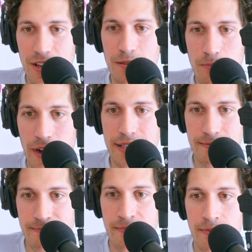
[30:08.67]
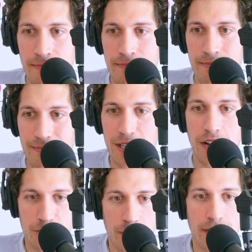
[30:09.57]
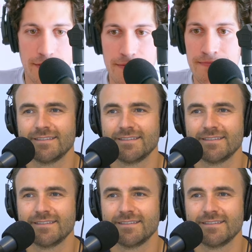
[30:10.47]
Good point. It's an alternative.